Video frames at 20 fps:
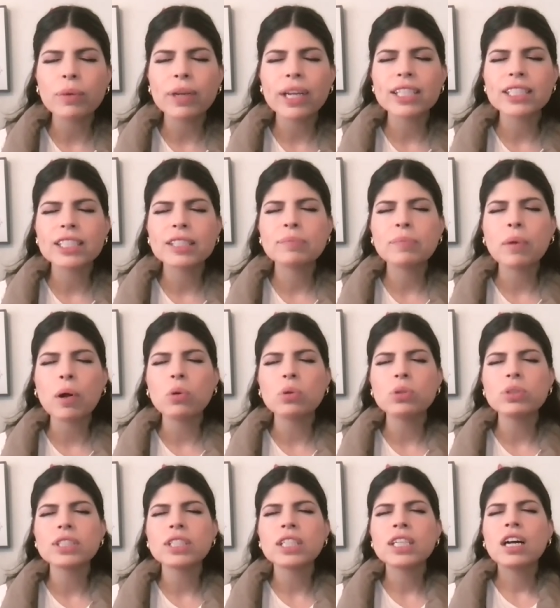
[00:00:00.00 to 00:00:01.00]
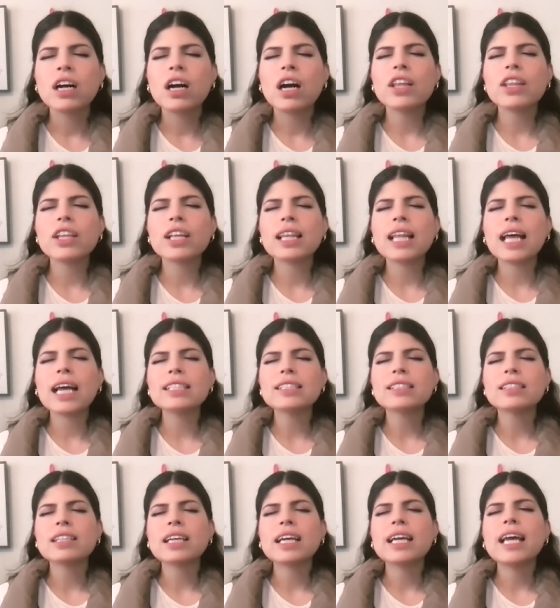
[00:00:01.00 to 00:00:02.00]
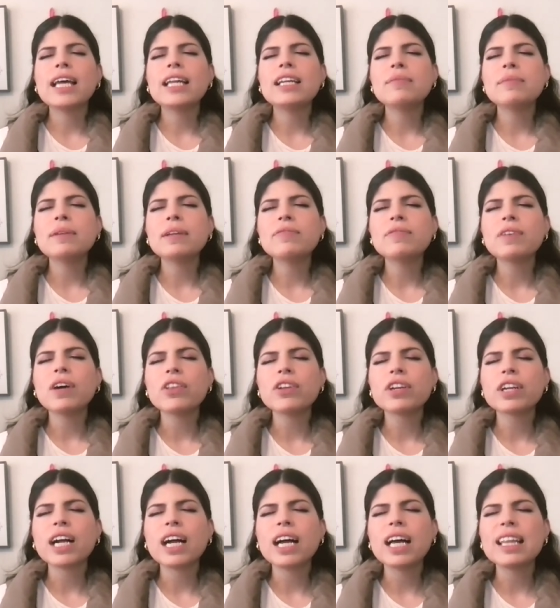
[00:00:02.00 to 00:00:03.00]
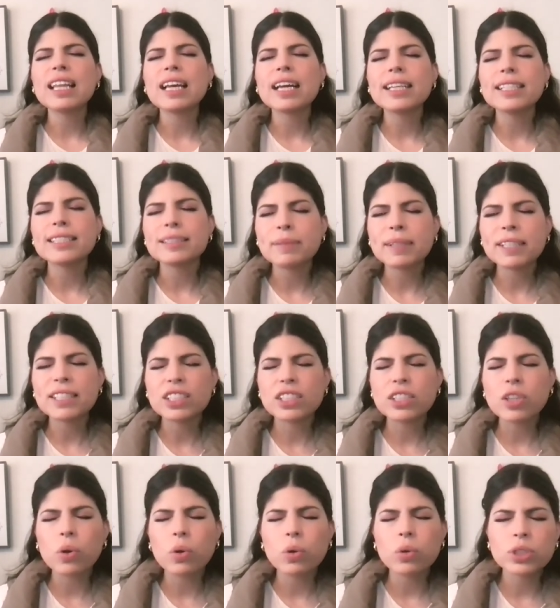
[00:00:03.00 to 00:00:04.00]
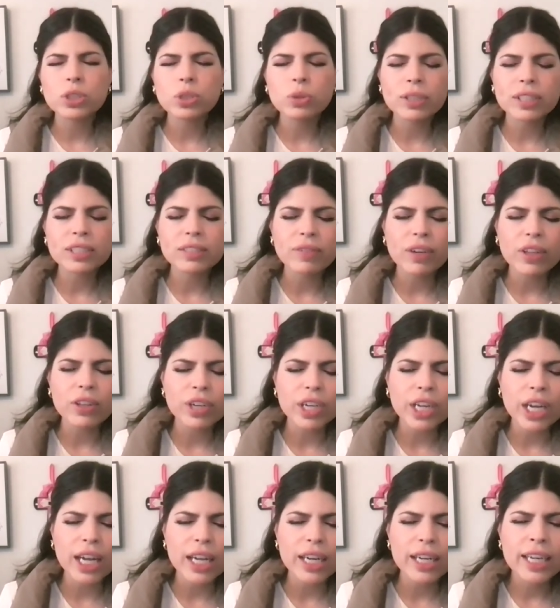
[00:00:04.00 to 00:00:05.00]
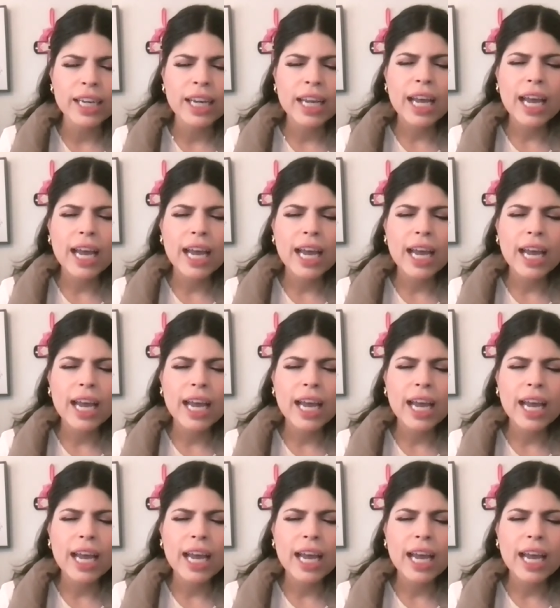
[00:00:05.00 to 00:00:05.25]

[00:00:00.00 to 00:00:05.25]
We expose all the lies of the enemy, Father God, that has been told to us, Father God.